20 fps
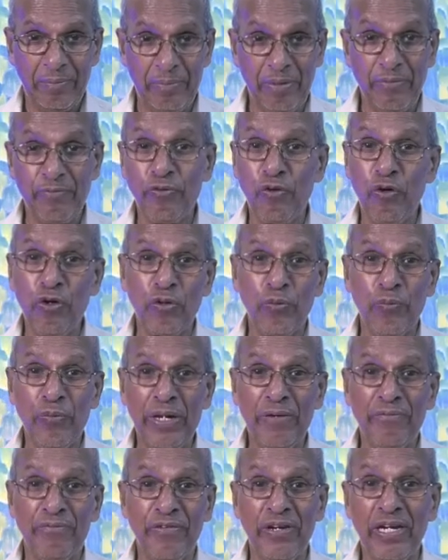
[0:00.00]
before
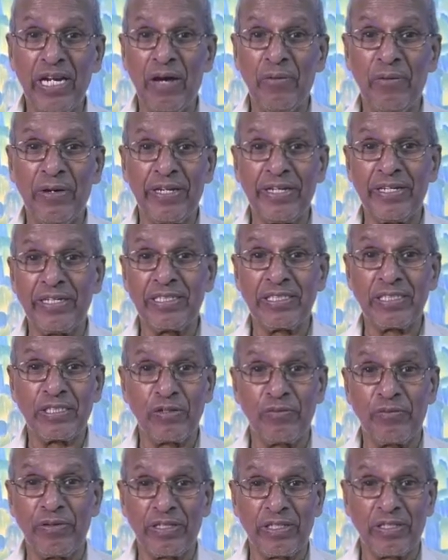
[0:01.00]
we fill our
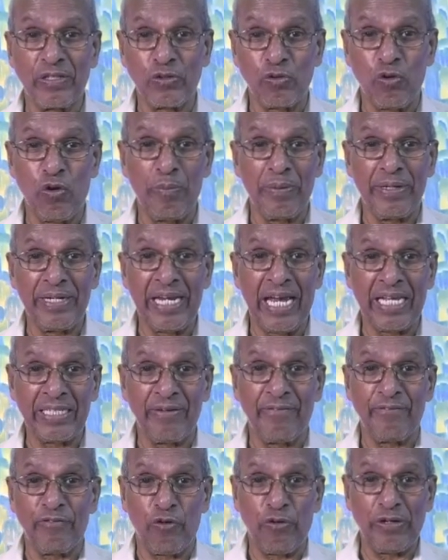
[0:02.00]
ears with so many
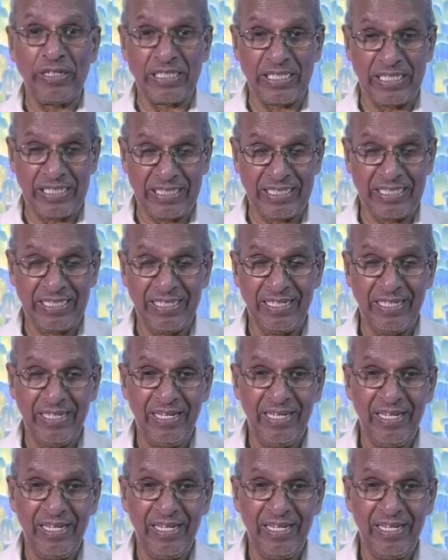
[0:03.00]
other voices,